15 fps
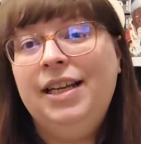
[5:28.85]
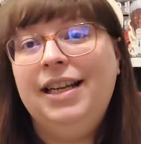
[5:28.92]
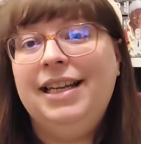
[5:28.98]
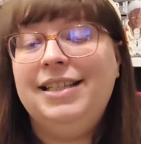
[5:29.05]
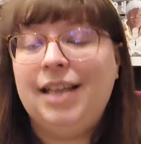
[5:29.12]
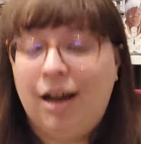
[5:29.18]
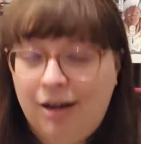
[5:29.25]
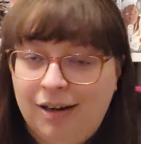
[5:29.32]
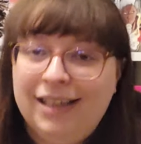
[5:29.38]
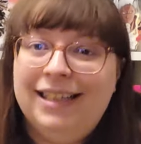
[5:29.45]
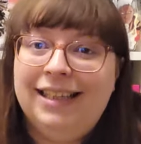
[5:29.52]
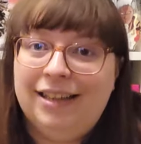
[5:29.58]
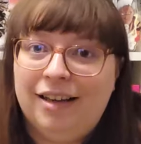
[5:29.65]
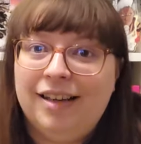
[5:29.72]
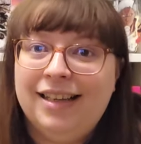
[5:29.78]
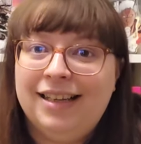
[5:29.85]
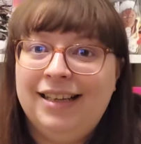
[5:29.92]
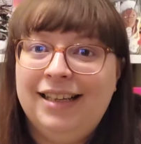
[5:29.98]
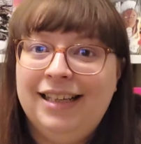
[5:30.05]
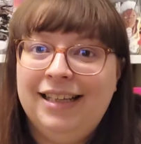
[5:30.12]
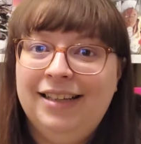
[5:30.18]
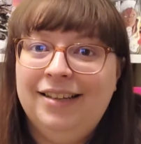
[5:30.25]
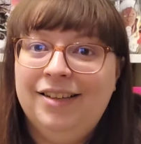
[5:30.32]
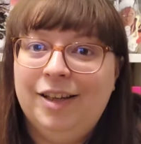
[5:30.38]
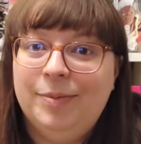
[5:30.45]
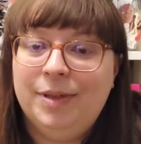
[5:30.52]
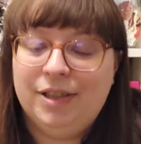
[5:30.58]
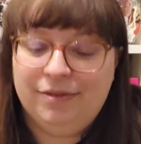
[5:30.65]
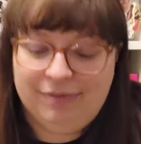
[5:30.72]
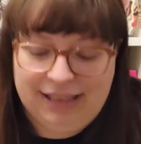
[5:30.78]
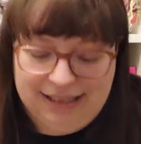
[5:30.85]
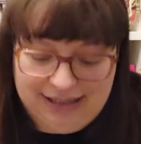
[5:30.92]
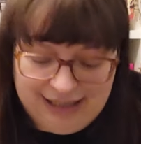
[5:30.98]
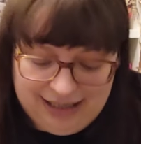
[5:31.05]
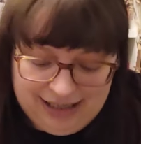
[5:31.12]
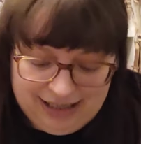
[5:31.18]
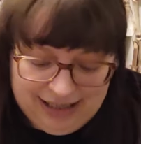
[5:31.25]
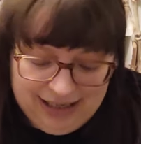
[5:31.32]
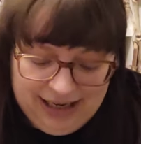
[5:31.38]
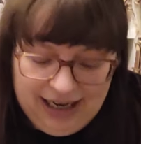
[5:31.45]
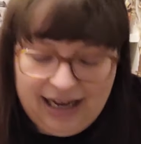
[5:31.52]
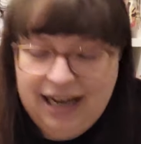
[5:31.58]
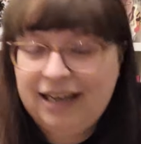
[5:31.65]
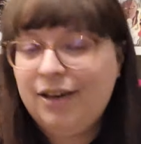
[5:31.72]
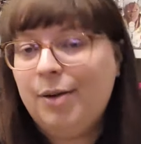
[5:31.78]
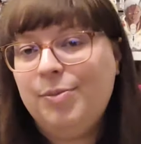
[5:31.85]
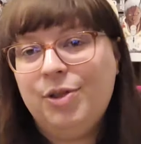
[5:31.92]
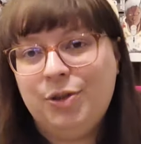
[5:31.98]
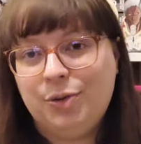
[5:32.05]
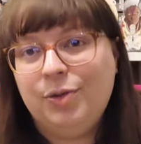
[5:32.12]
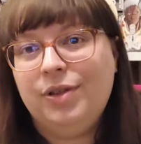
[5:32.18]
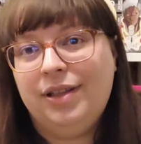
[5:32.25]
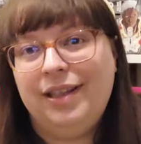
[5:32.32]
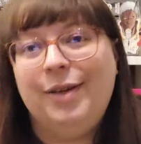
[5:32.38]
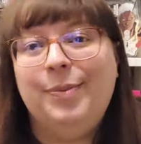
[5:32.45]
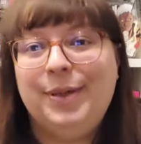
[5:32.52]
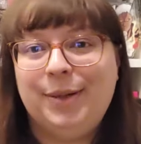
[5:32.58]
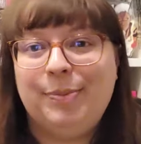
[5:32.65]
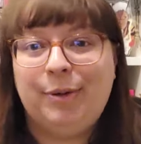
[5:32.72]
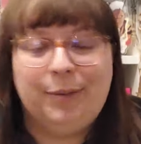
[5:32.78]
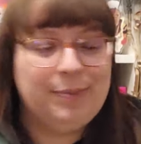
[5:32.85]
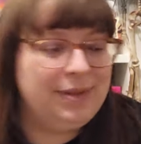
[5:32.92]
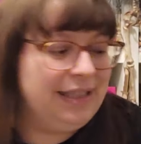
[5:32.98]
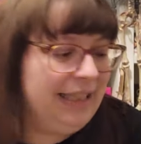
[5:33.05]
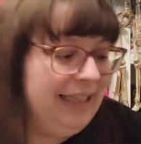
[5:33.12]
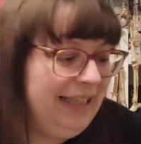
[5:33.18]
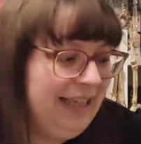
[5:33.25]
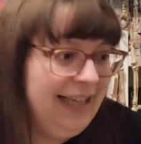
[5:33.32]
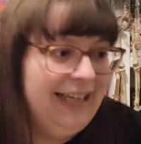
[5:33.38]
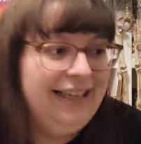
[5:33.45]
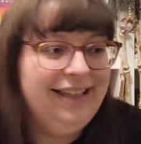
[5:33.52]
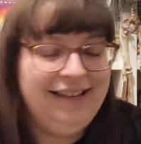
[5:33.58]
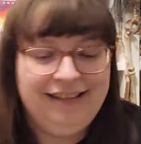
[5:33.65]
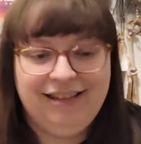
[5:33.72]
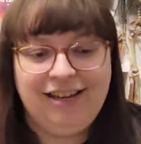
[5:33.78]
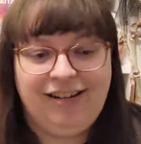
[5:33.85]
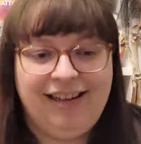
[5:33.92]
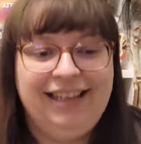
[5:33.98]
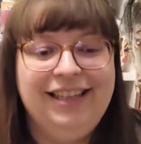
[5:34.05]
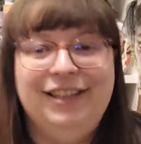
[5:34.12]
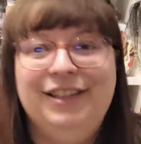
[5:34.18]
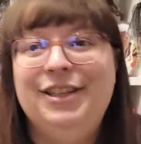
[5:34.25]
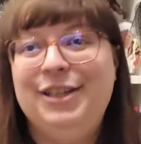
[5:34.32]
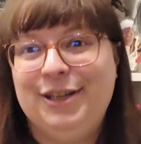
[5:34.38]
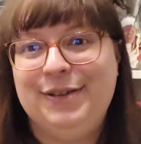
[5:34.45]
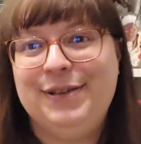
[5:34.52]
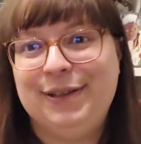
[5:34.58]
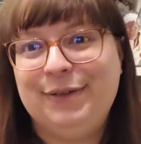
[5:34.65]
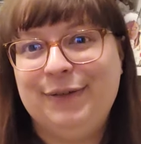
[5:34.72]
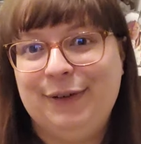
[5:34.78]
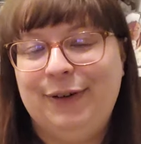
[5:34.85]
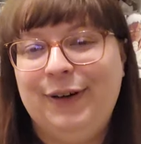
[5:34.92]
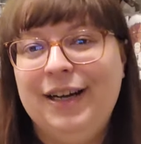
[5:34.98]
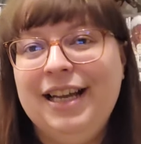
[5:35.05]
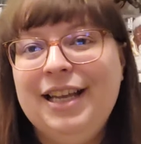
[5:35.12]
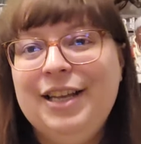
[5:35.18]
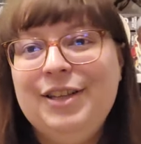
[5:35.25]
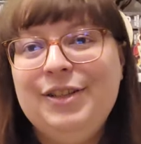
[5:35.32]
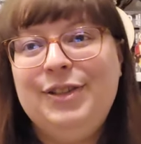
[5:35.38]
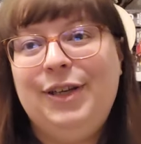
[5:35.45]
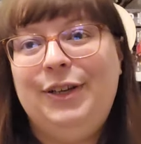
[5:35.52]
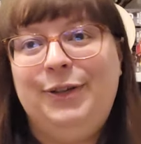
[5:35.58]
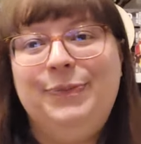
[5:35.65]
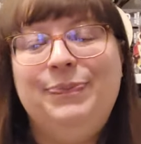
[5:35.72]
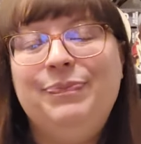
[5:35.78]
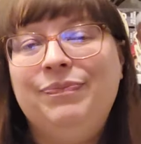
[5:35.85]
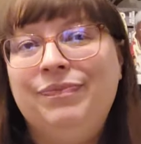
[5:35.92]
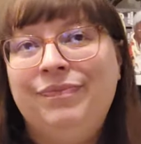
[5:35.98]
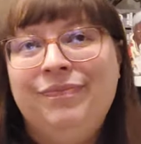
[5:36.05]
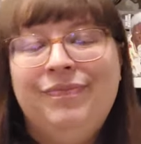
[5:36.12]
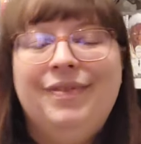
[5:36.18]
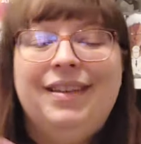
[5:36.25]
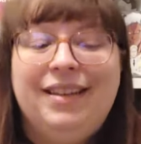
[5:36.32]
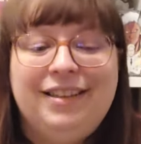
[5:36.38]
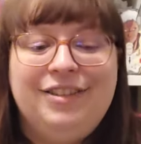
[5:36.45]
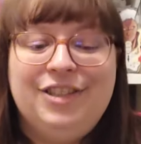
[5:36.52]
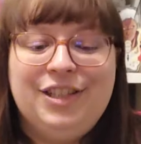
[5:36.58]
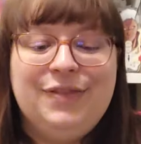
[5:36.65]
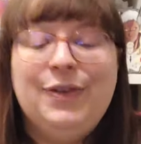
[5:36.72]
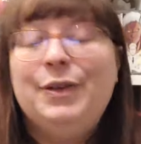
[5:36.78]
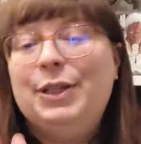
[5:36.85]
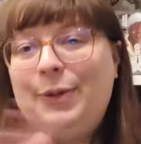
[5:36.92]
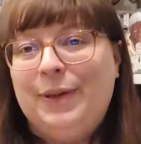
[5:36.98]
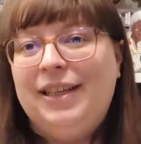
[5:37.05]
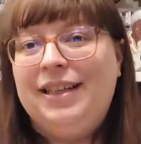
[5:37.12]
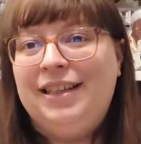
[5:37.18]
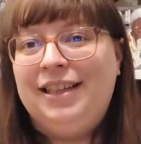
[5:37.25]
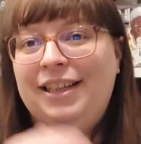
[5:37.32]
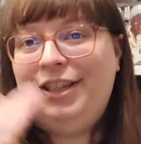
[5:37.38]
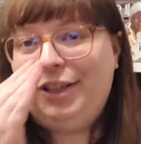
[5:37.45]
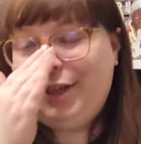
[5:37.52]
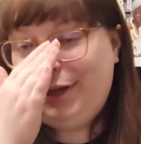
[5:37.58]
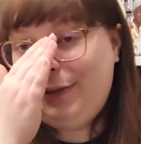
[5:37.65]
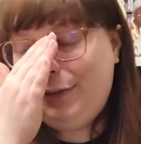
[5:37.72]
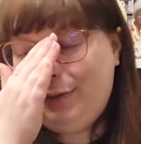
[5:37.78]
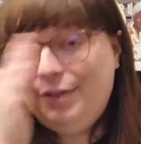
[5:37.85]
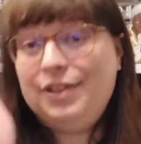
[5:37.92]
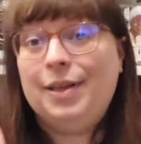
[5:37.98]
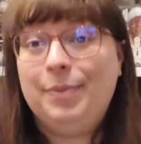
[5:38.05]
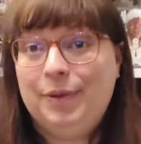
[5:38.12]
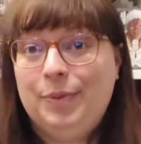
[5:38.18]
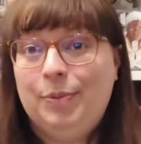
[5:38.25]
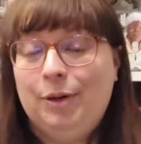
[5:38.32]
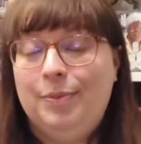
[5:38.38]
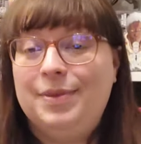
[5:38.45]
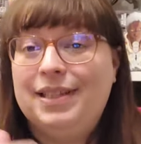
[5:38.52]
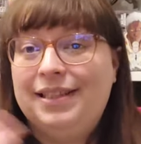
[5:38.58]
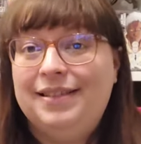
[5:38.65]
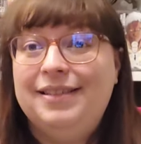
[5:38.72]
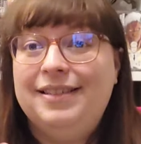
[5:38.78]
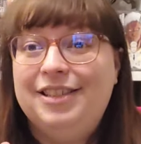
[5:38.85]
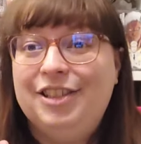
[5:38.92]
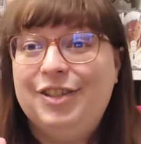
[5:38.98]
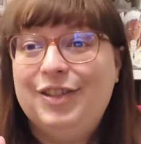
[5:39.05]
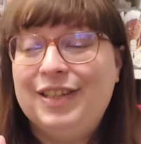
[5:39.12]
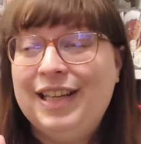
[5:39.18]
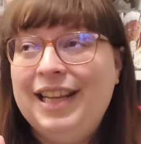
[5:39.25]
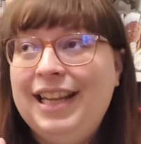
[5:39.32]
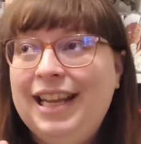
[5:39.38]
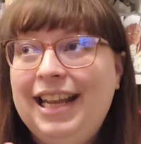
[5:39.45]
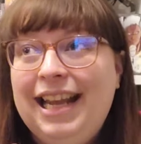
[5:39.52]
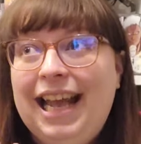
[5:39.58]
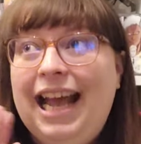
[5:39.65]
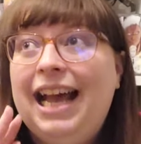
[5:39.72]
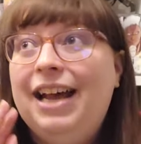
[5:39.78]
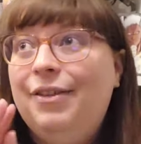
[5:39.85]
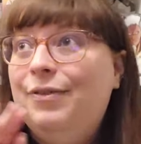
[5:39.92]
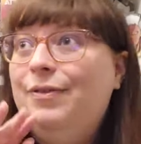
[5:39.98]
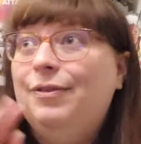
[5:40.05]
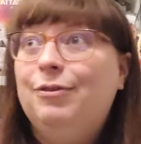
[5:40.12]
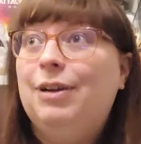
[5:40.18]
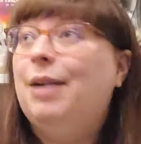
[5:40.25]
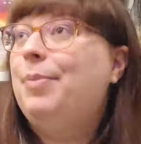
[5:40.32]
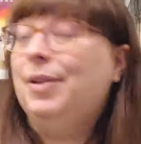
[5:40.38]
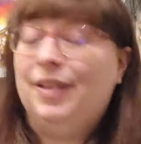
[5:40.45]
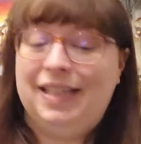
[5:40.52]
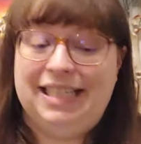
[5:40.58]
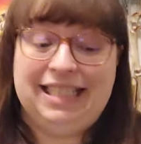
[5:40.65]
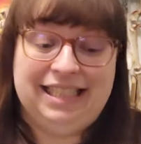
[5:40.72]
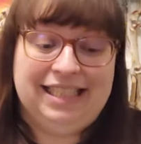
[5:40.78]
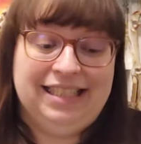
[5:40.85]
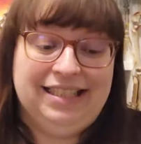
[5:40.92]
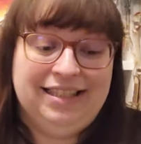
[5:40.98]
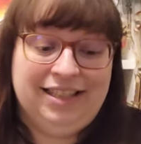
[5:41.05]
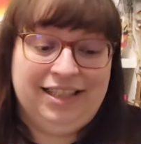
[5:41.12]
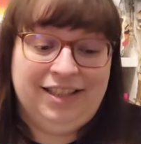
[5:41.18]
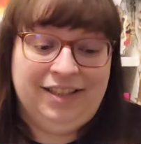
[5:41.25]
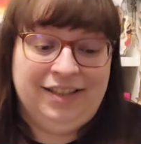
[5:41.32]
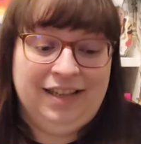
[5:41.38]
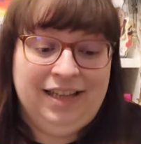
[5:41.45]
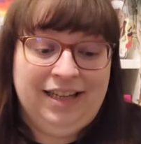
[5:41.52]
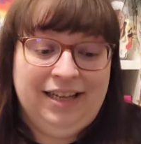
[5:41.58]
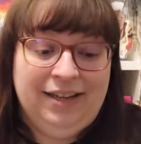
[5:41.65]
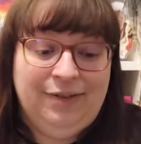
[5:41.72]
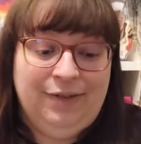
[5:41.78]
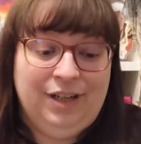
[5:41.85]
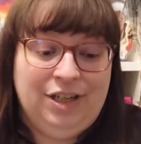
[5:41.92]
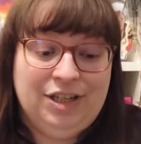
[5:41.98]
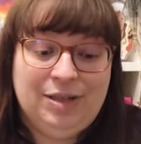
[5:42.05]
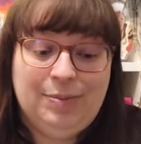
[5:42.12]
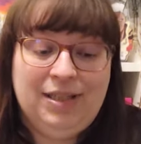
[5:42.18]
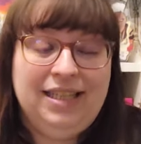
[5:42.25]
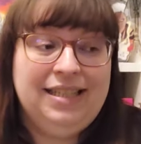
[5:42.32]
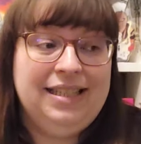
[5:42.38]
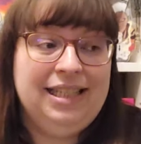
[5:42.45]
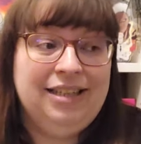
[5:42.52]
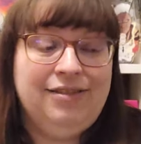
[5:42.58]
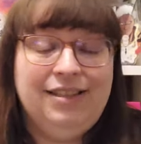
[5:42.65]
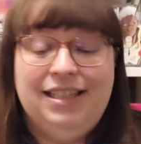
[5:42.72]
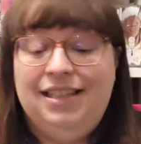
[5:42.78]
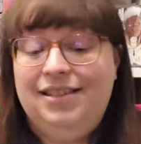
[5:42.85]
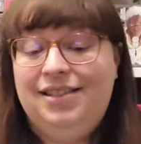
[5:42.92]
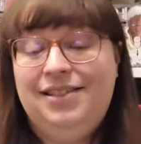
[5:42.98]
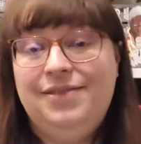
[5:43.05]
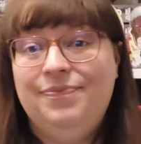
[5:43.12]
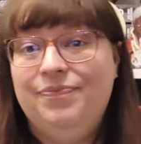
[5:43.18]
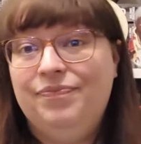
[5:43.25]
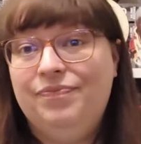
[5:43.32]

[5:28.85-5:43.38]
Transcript: It's highly likely that I'm going to read that and I'm sure that there'll be a prompt in here that I can use it for. So just very quickly going to go through some of the prompts and just have grab an idea. So finish complete a series.